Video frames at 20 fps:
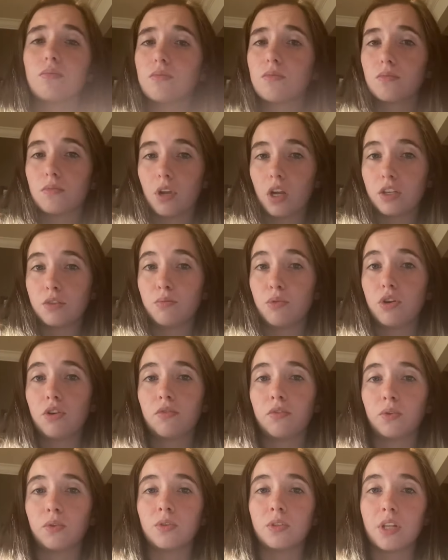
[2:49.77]
as
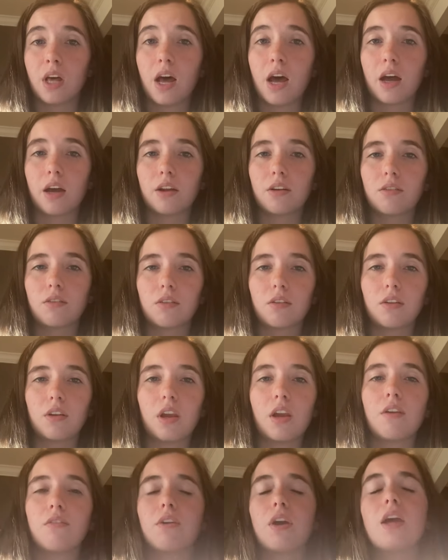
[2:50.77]
beautiful as that,
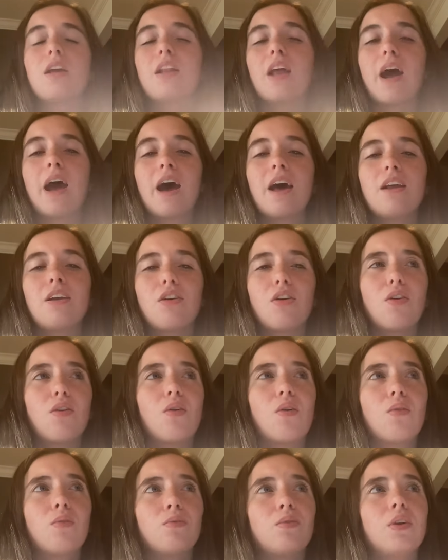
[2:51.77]
in adding her
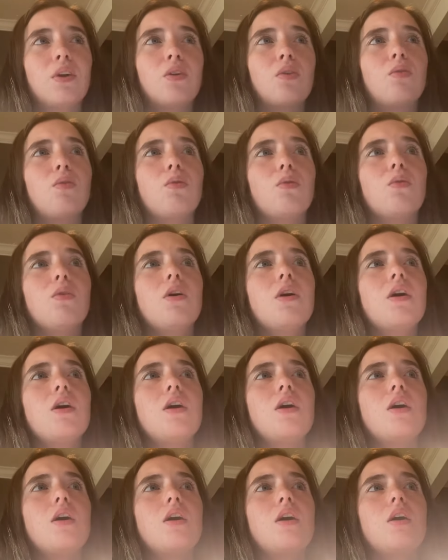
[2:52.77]
own little
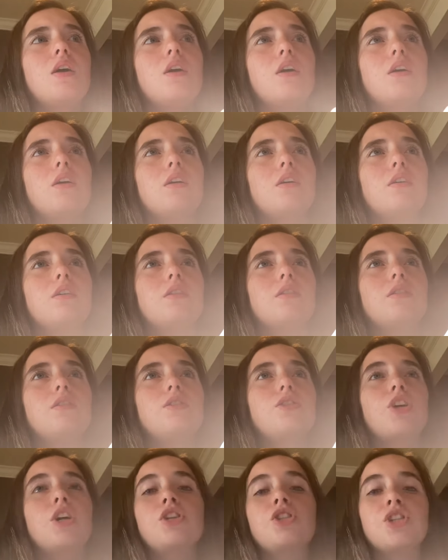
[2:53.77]

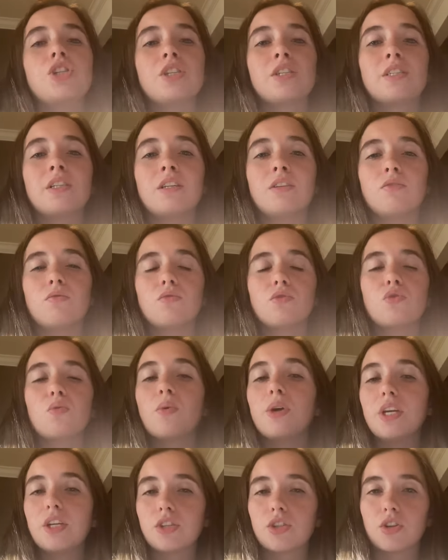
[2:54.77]
touches and
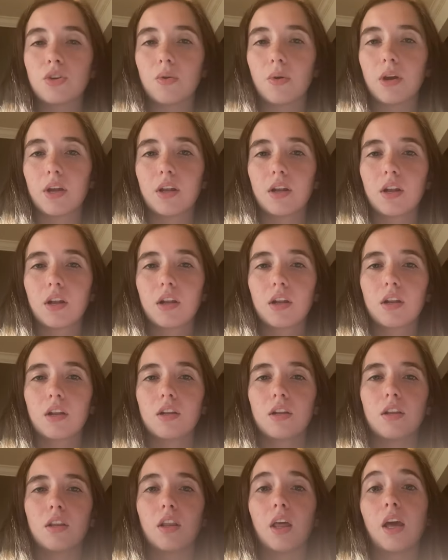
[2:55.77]
tweaks to it,
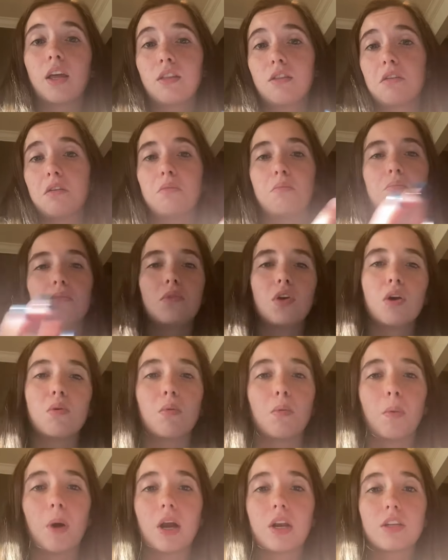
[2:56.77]
like the
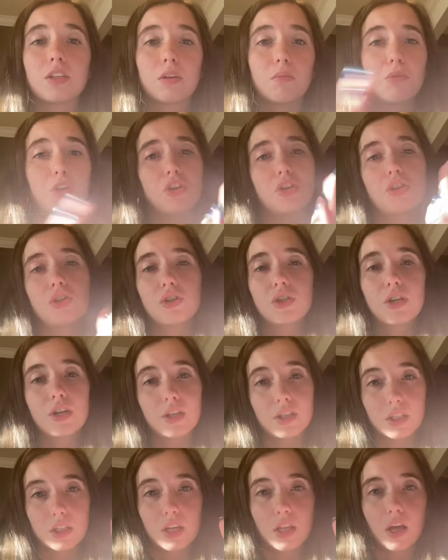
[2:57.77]
human bodies. I'm pretty sure she
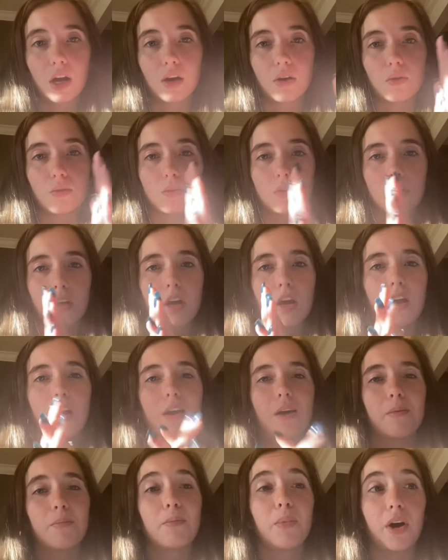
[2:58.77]
didn't see those,
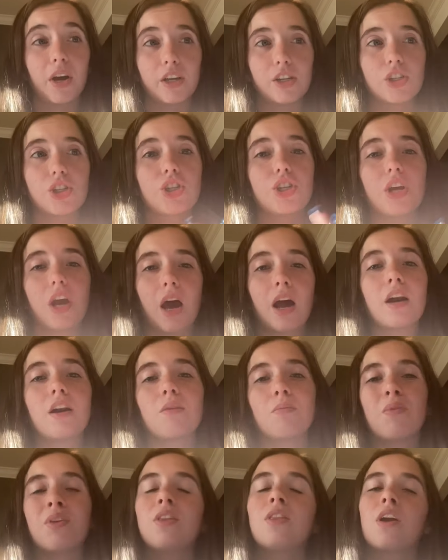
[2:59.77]
but she added
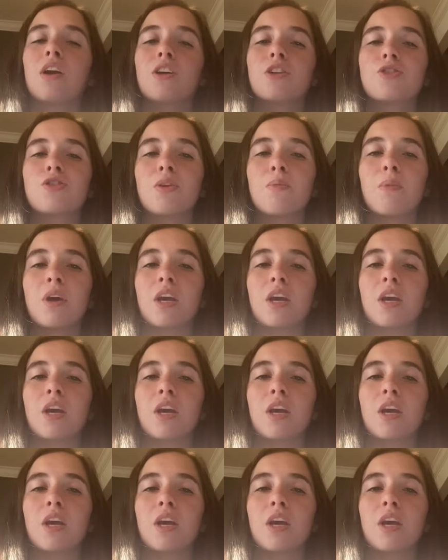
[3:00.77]
them in there to make